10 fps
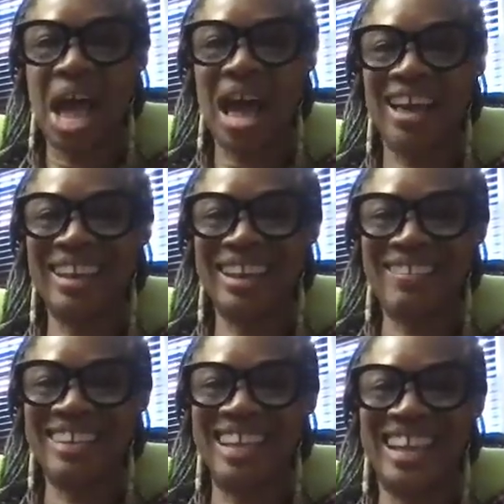
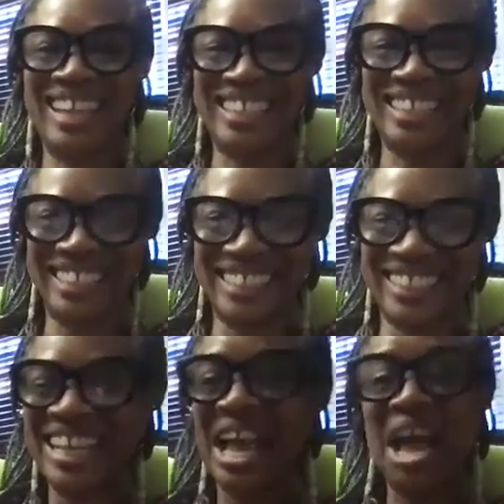I-11.
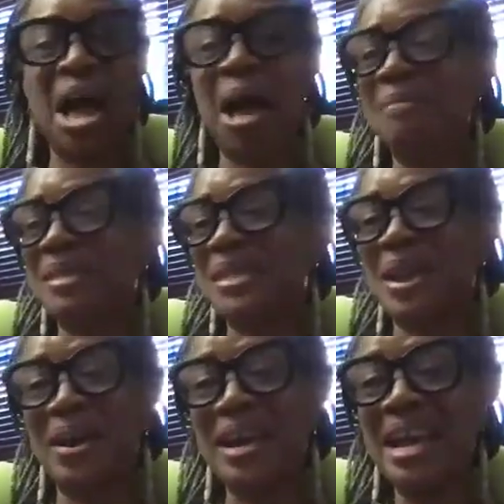I'm
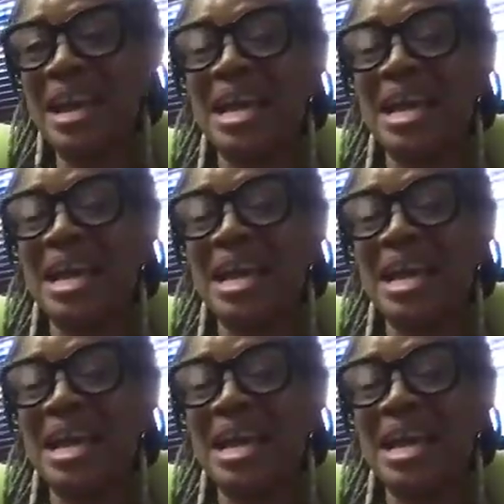sorry.